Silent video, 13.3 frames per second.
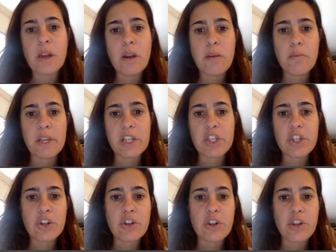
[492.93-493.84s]
Make
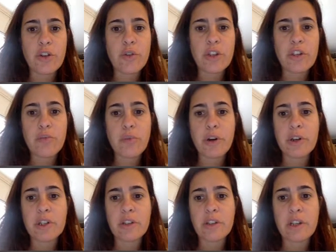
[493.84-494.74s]
sure you and your
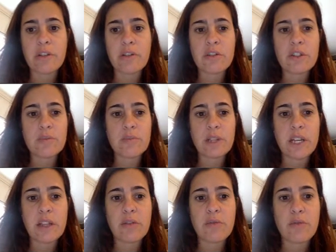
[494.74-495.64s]
partner take turns
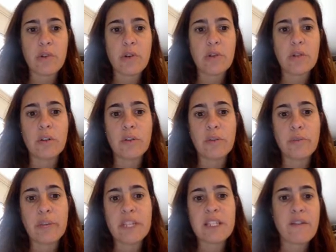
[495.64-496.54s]
playing the role of a
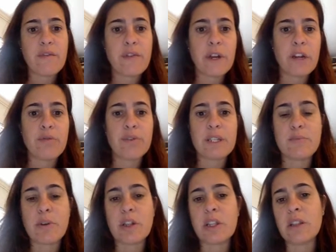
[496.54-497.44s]
pesky friend and
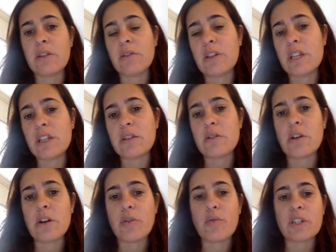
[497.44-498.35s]
responding to his or
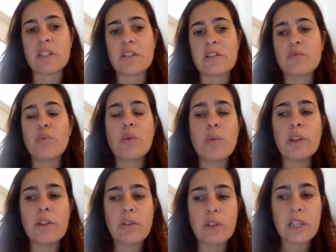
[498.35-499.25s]
her questions. We will
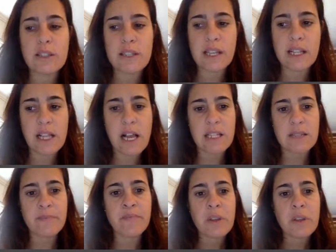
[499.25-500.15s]
do this in class,
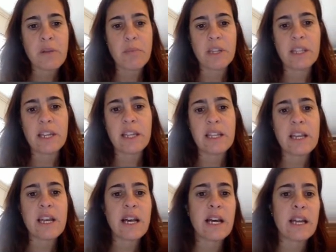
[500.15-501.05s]
but the
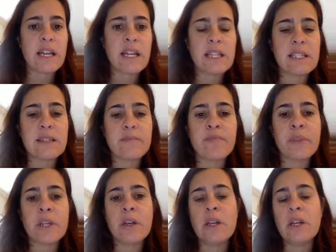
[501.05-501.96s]
idea is
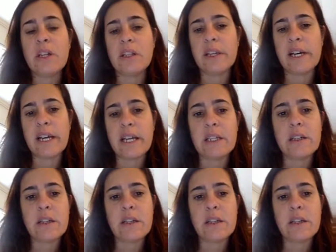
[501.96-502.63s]
that